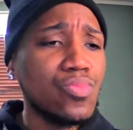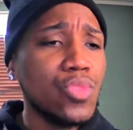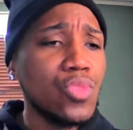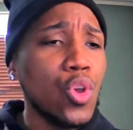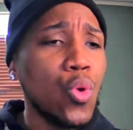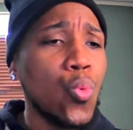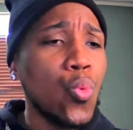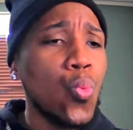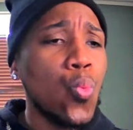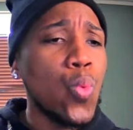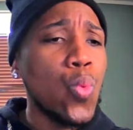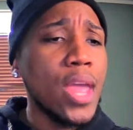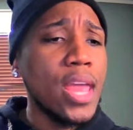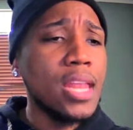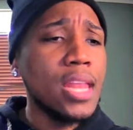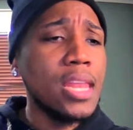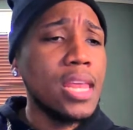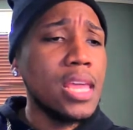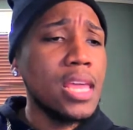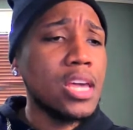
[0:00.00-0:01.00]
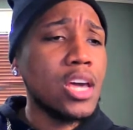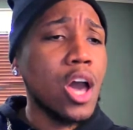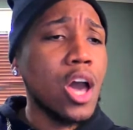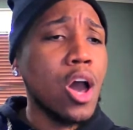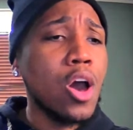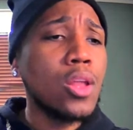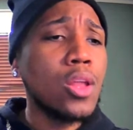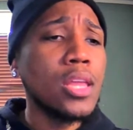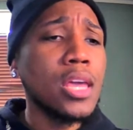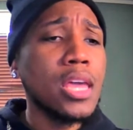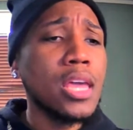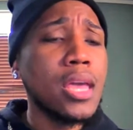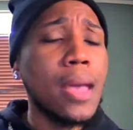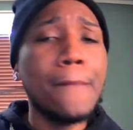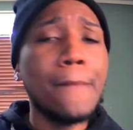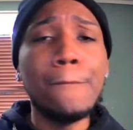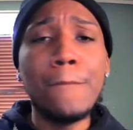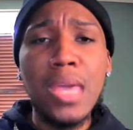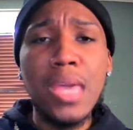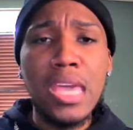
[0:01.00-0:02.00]
Wendy calling
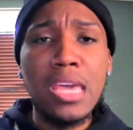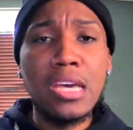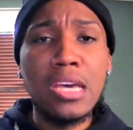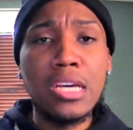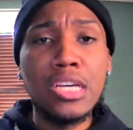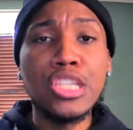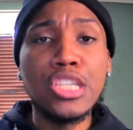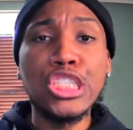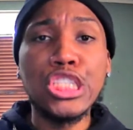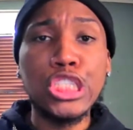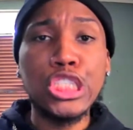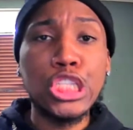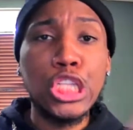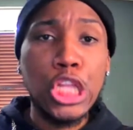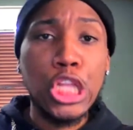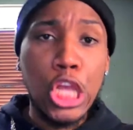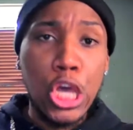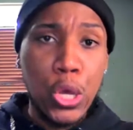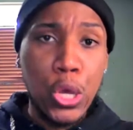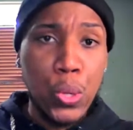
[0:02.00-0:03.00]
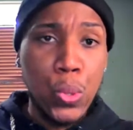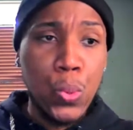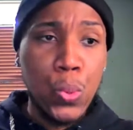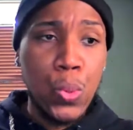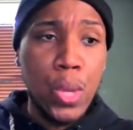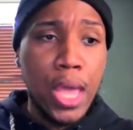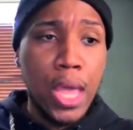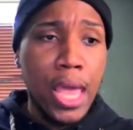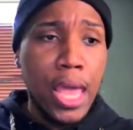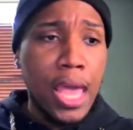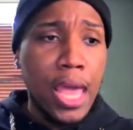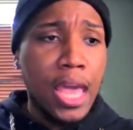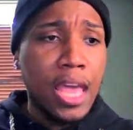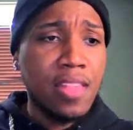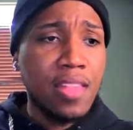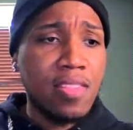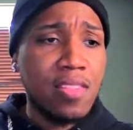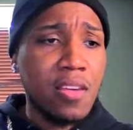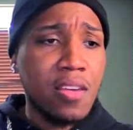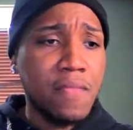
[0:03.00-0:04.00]
Mia slow and
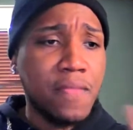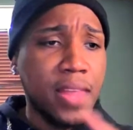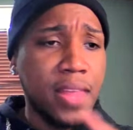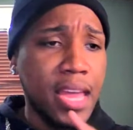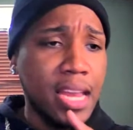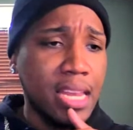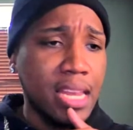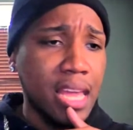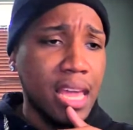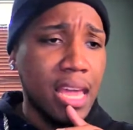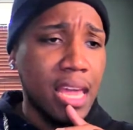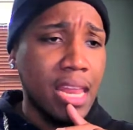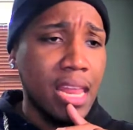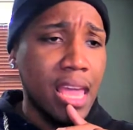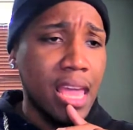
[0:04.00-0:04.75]
stuff like that.